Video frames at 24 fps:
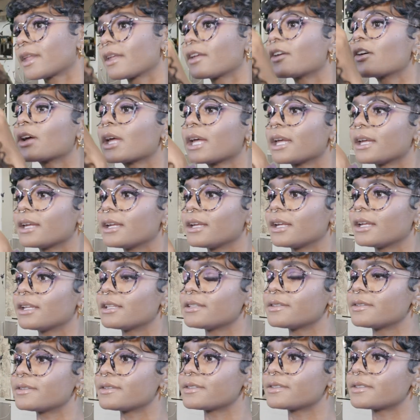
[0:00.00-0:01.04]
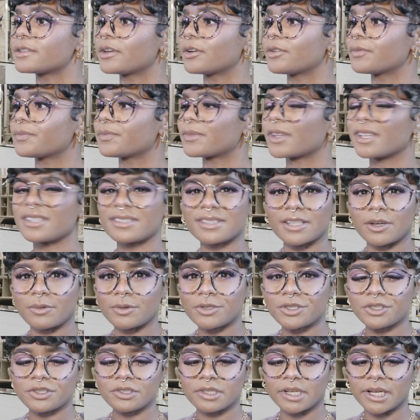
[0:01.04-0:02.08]
Okay, and so is that
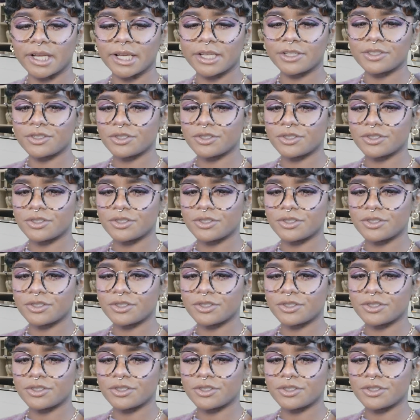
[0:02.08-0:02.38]
what you like?